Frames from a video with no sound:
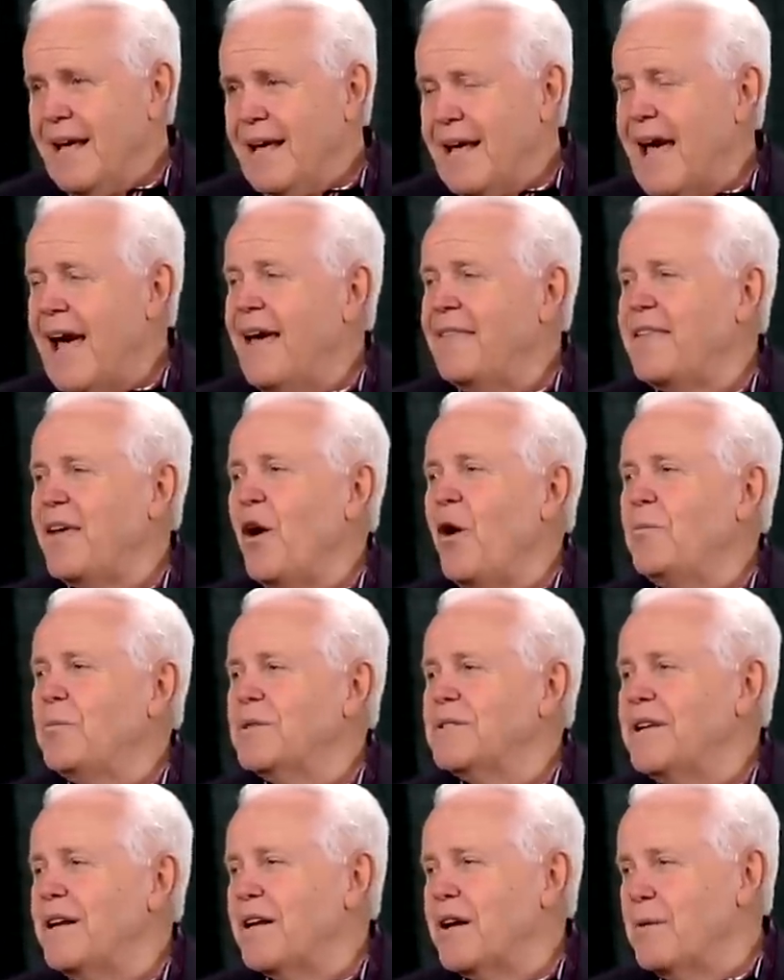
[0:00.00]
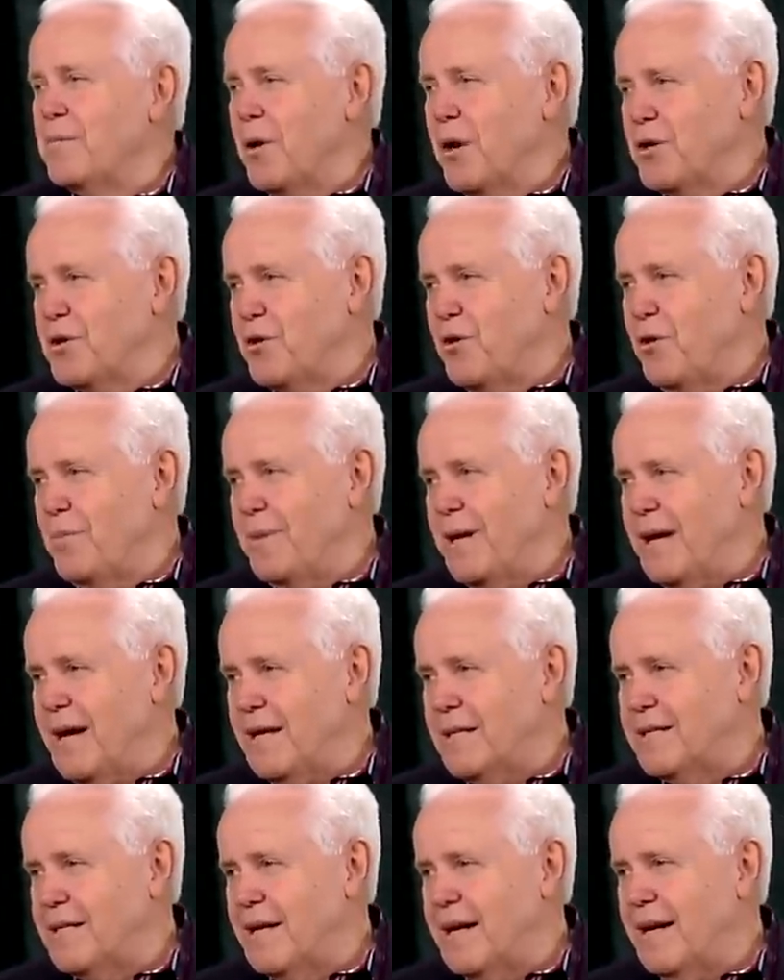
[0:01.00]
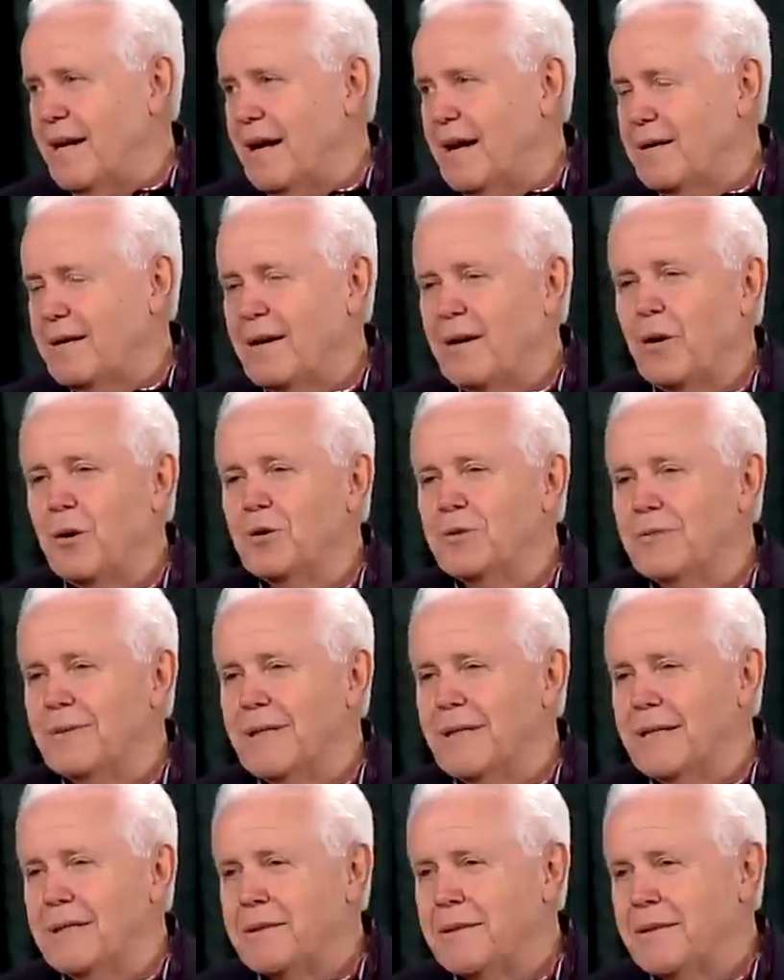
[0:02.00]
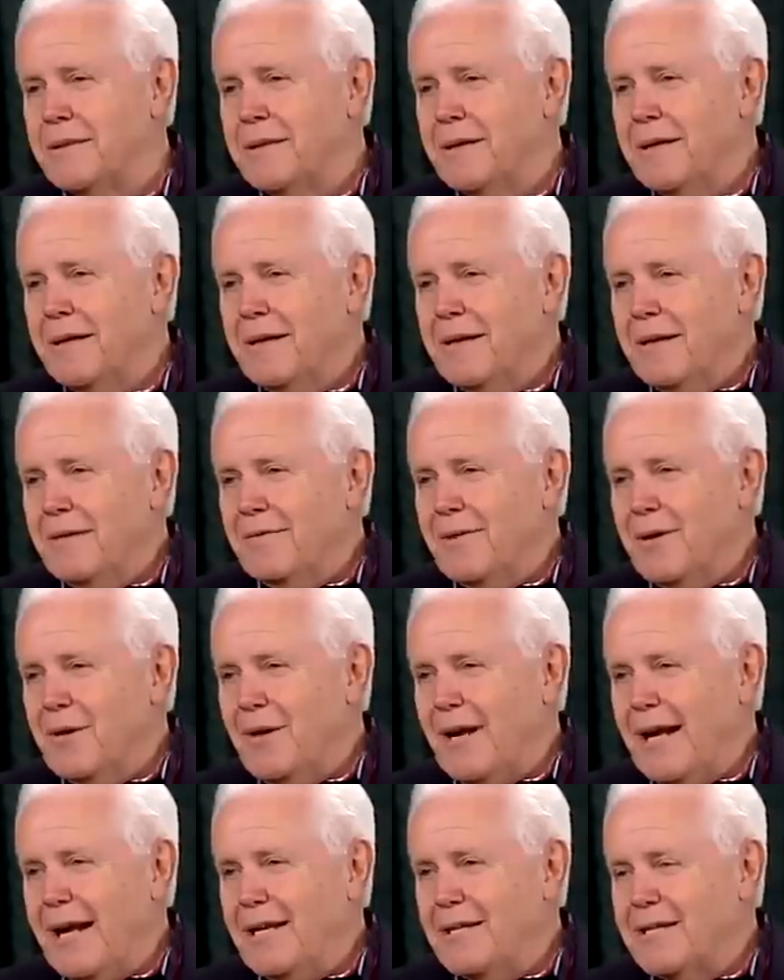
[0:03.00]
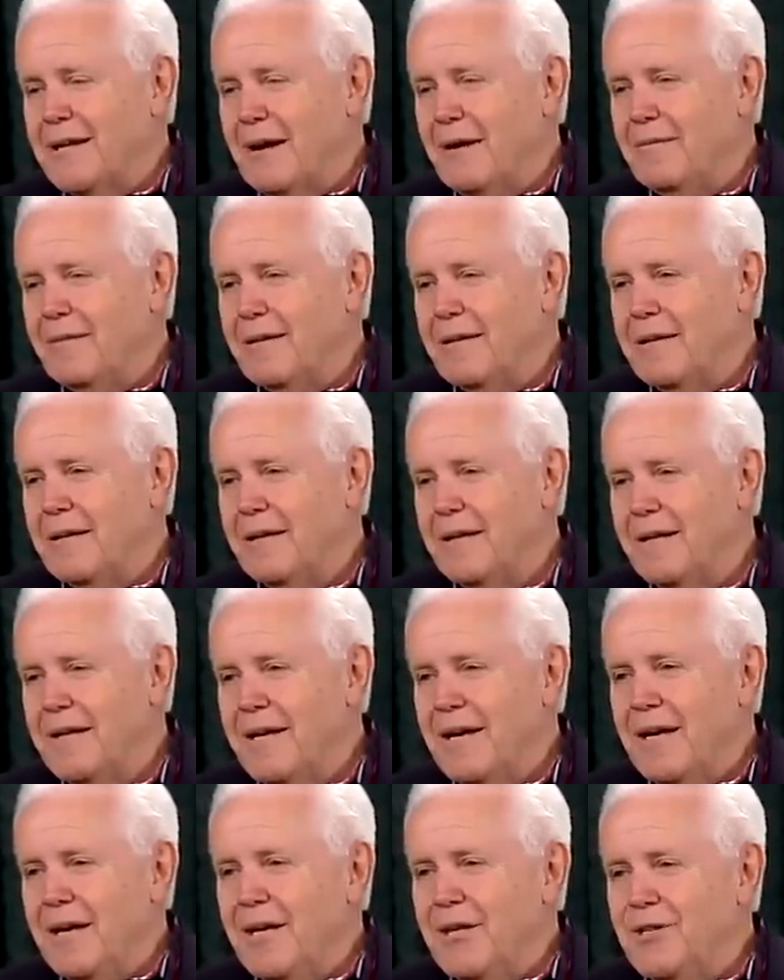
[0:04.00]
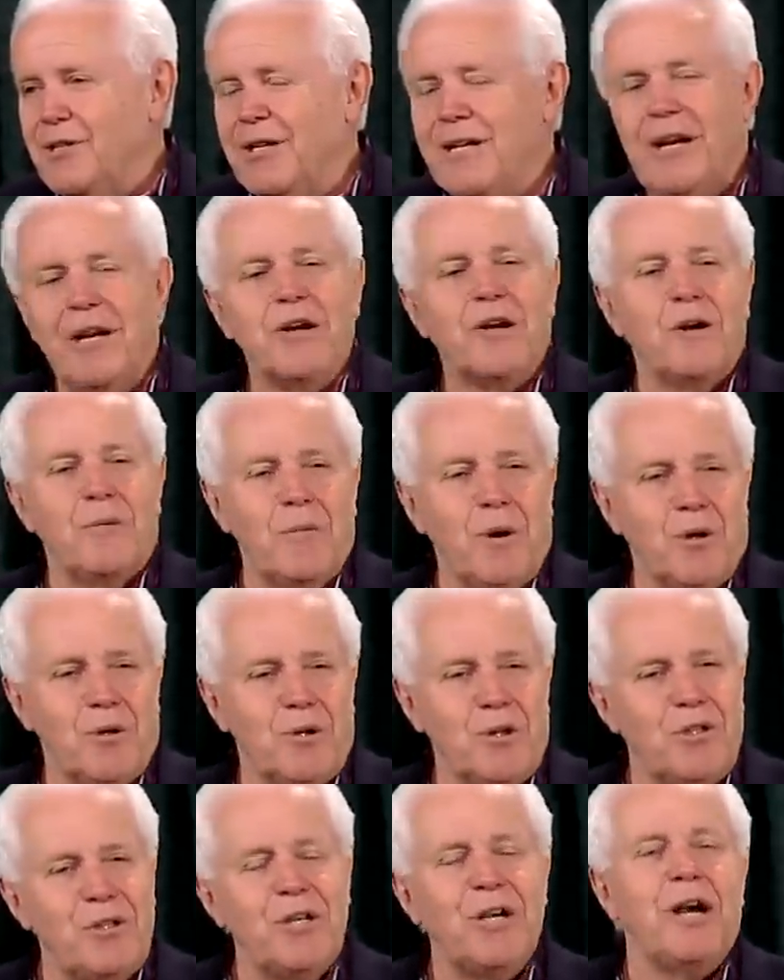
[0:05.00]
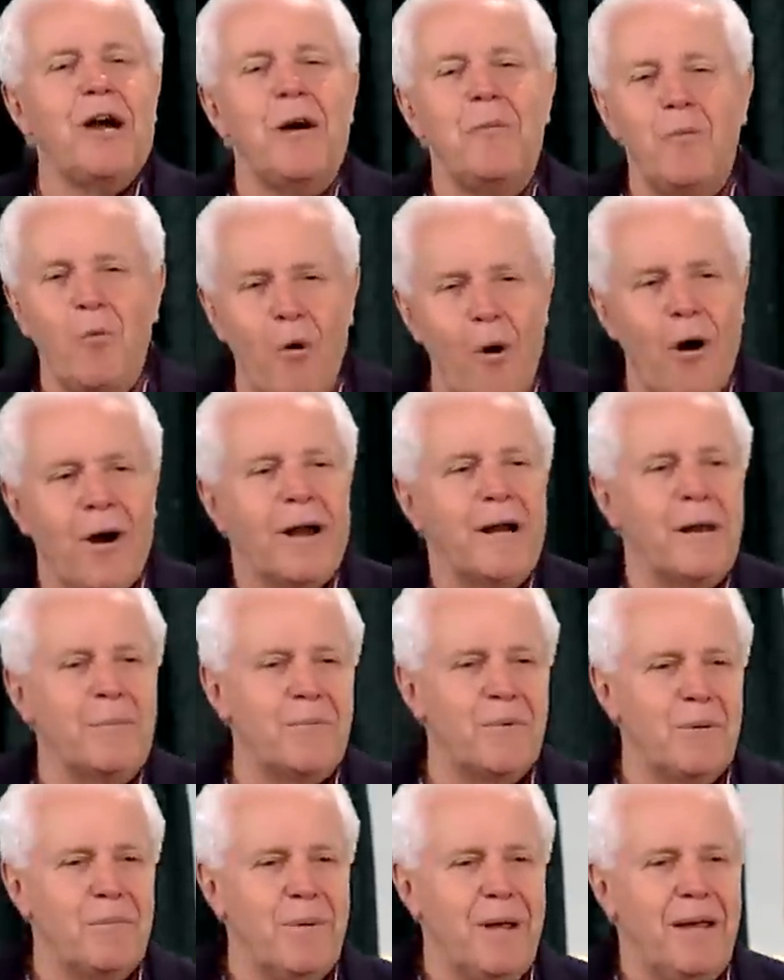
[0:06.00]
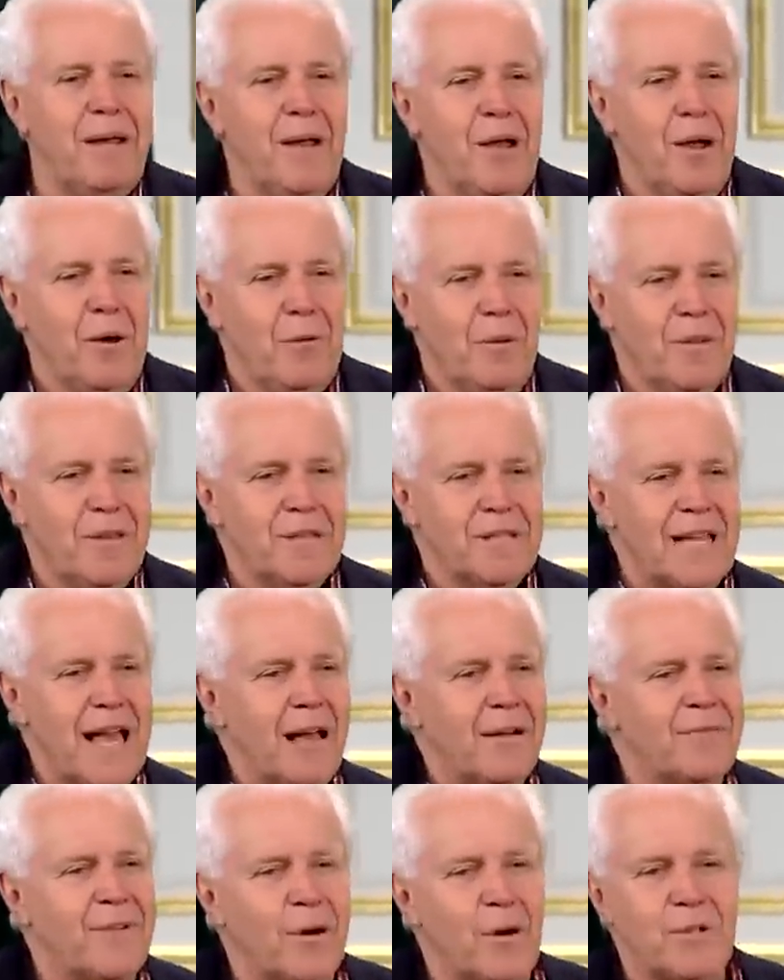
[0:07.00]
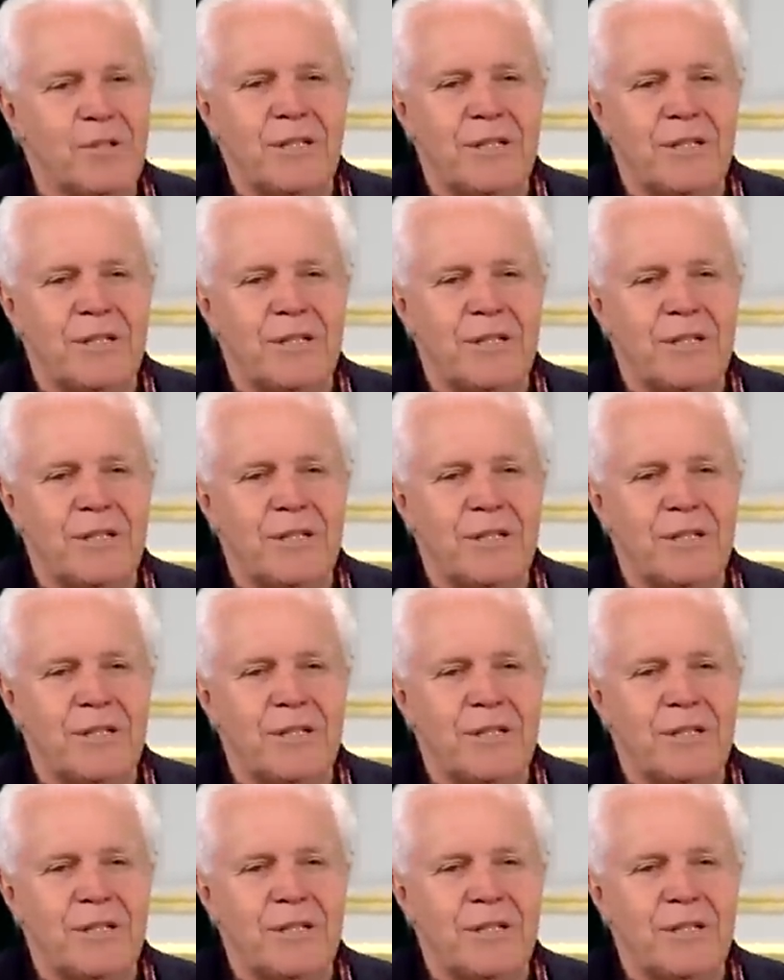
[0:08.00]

Kathy almost did a commercial on me yesterday. I close with this for you ladies' conference. She did a commercial. She come walking up to me with this outfit on.